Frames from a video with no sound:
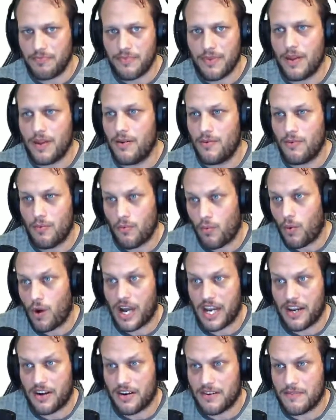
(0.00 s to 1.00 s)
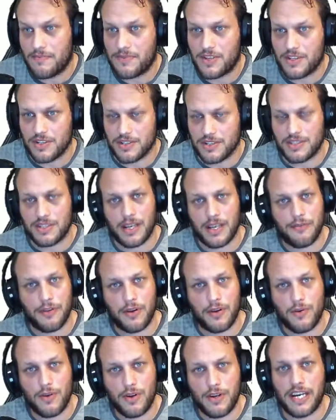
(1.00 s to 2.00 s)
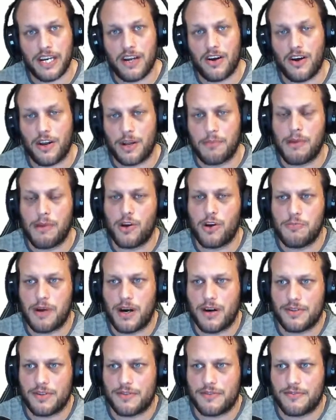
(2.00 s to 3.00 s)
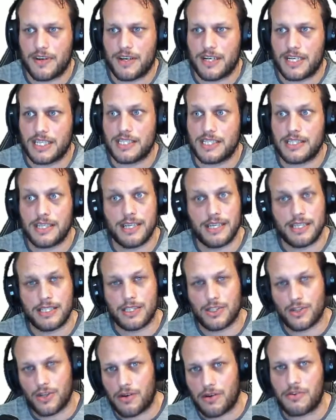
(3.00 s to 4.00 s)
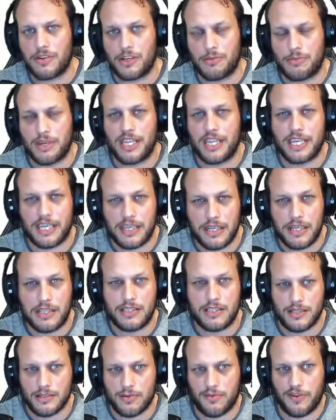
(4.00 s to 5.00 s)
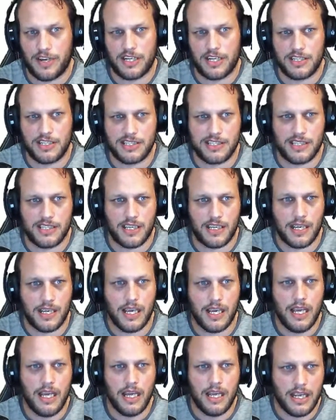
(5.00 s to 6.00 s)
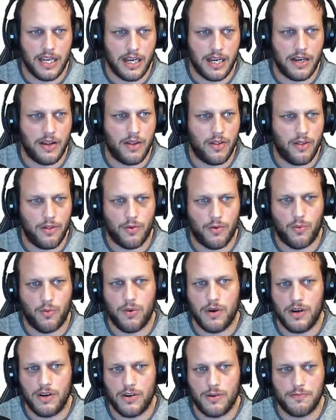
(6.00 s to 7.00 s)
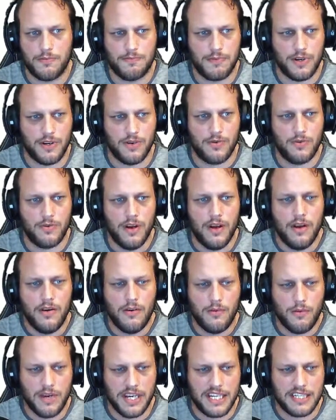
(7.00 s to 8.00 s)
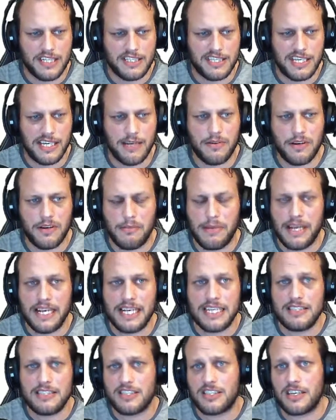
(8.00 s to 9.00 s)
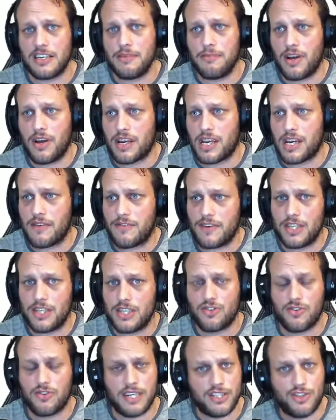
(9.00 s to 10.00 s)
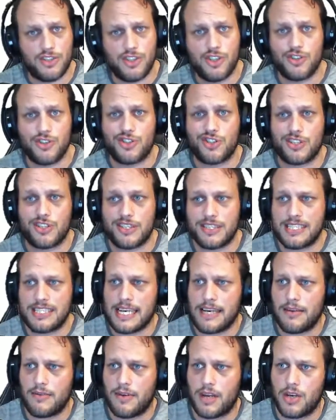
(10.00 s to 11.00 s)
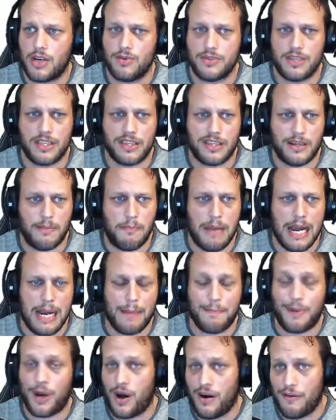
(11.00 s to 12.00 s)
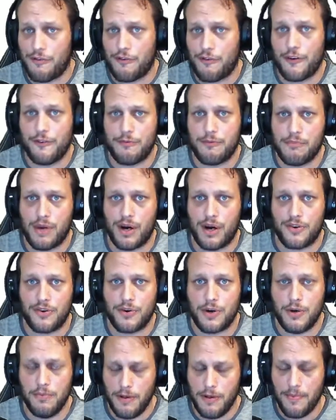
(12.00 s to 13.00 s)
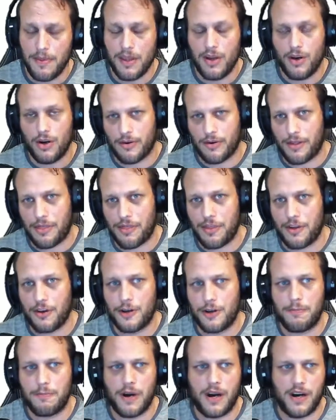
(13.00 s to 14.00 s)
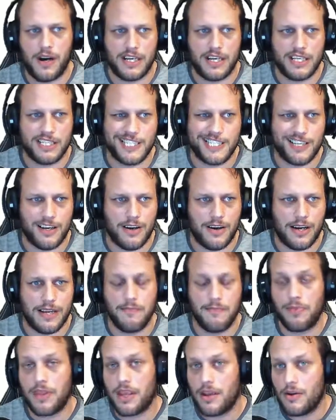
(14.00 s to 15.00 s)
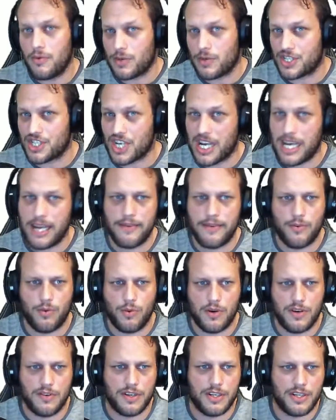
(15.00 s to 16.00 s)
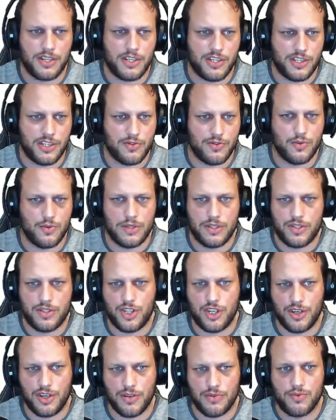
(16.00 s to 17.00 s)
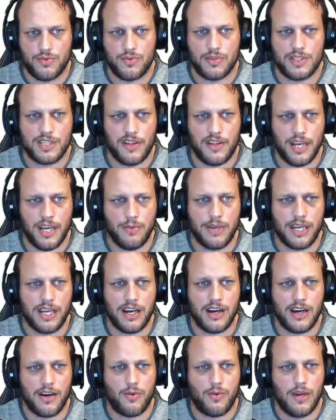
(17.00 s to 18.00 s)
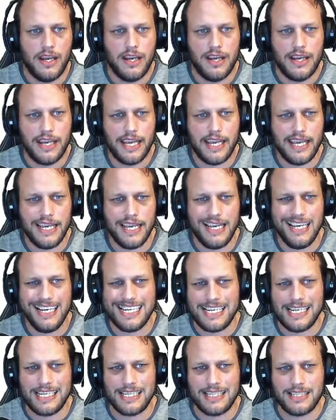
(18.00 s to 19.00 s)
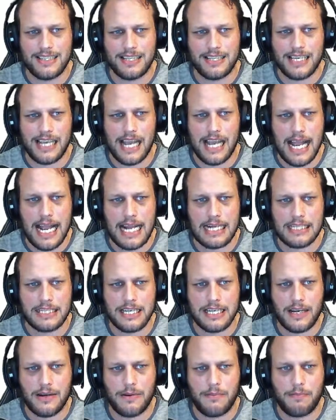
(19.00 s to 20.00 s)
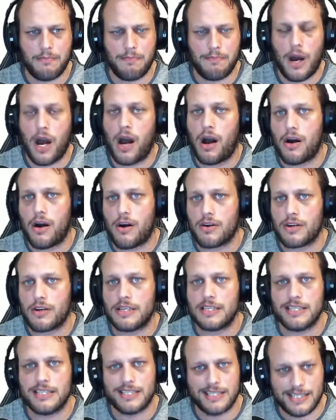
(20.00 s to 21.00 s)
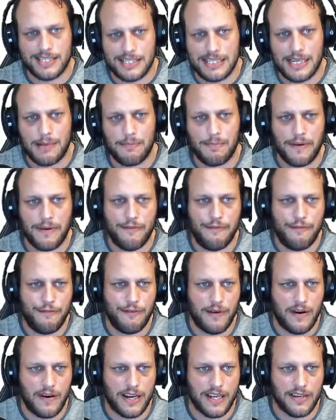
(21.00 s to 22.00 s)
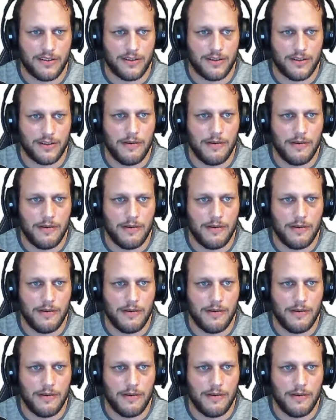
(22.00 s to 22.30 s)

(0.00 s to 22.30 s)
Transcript: Why not? Because if you're looking on a mobile device, it is not going to be the easiest thing to see in the world. But what you can see, I'm going to make it seem like I've literally just downloaded the map off of ModHub or a third-party site, whichever one you choose. So there we go. Here is the Attingham Park zip file.